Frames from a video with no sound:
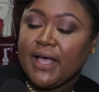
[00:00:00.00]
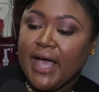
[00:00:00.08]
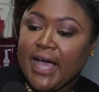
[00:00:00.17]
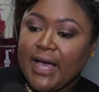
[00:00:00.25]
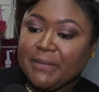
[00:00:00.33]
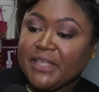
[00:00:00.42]

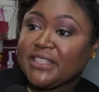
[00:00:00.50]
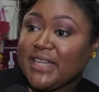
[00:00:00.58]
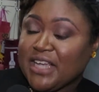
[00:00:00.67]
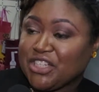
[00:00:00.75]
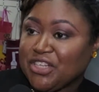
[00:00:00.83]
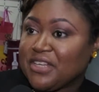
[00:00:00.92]
um,
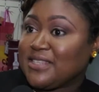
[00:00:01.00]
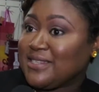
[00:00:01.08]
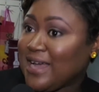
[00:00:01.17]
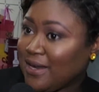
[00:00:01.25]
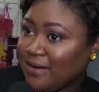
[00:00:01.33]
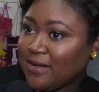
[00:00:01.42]
international
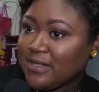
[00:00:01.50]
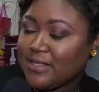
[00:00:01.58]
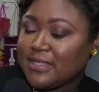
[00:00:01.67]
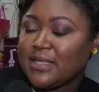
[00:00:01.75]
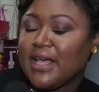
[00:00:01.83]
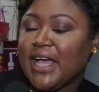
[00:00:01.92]
standards.